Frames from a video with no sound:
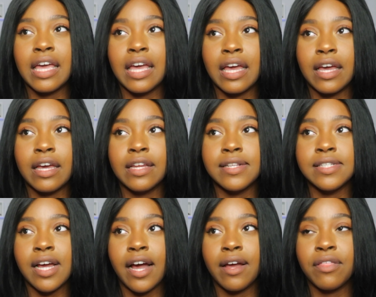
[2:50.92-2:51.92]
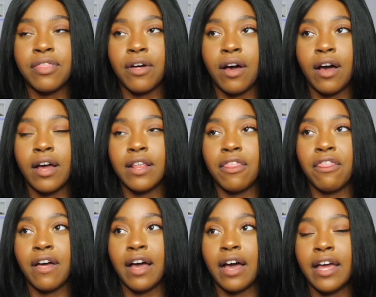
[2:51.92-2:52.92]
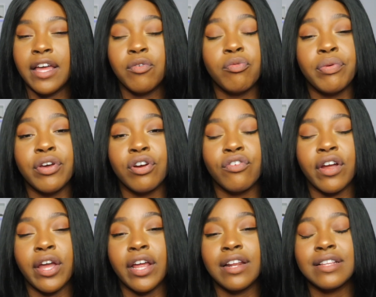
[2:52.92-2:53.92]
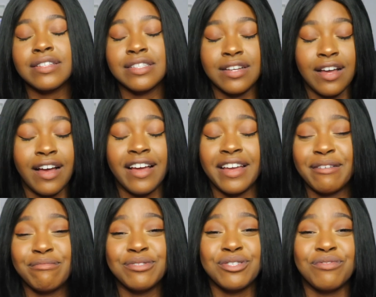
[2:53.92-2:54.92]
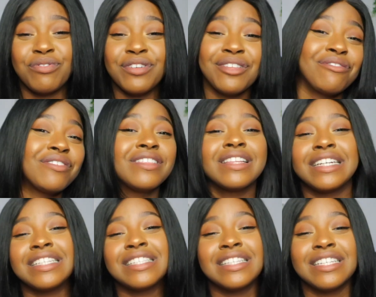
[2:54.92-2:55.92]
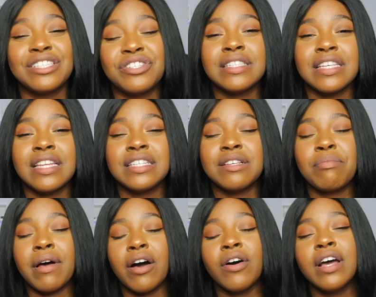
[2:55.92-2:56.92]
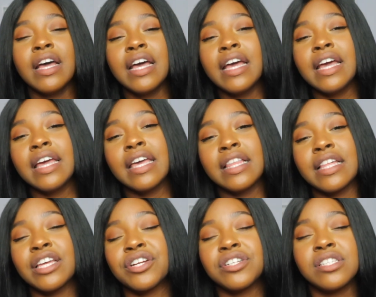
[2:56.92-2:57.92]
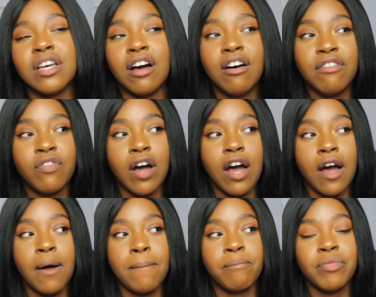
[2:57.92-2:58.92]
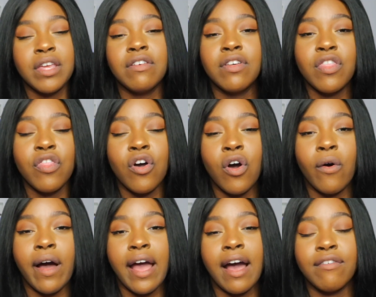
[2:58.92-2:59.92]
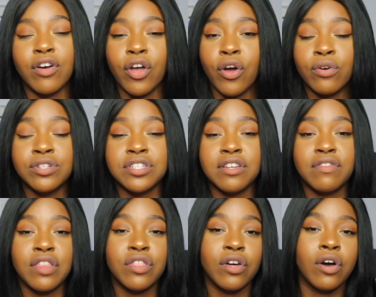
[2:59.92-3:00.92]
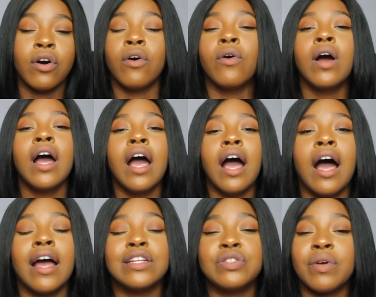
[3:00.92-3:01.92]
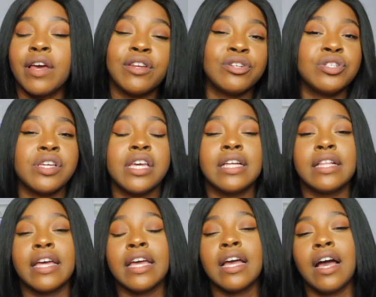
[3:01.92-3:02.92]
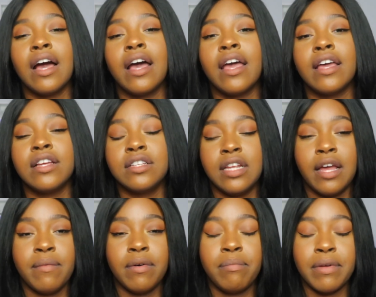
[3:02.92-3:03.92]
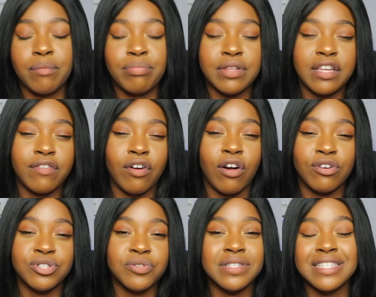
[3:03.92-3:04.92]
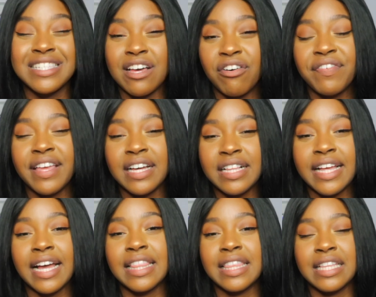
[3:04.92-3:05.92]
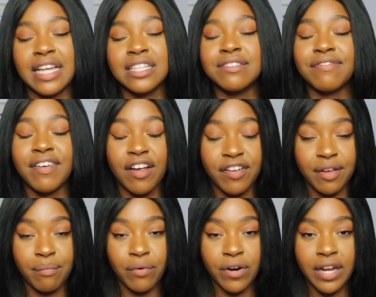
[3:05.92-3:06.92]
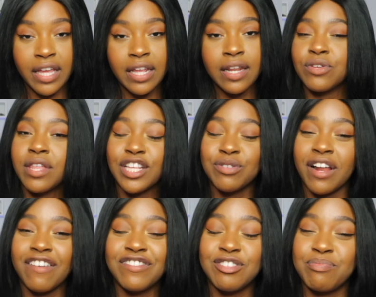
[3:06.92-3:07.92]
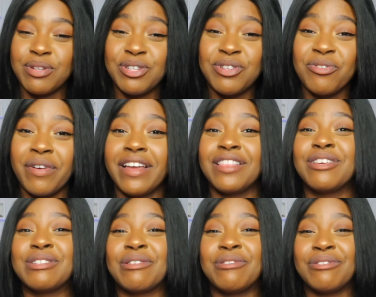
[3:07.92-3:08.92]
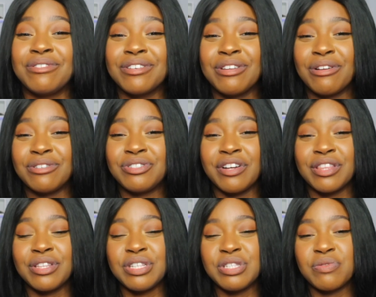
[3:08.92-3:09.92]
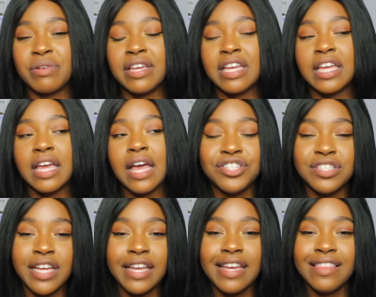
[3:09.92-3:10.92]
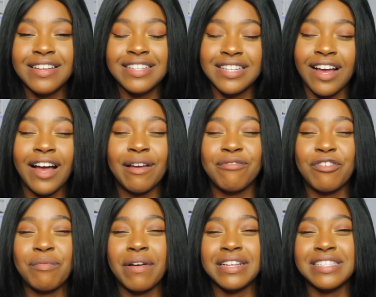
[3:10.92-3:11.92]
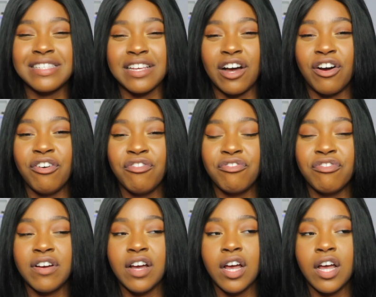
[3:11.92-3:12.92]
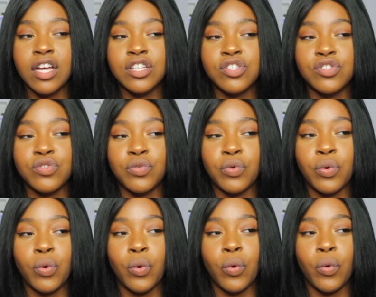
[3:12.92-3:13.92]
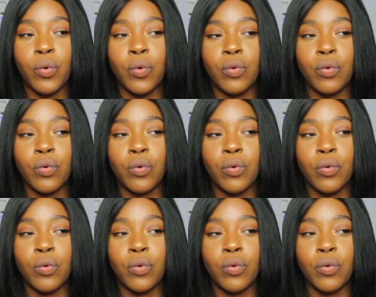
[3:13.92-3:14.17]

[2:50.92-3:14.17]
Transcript: And I thought that it would be a great time to really release this, because it is about healing yourself. Um, even though I have a coach, even though I do energy healing, I am a big believer also in self-healing. I think that's very important. So that's what I've just been doing this whole, you know, during this week. Just taking the time for myself to,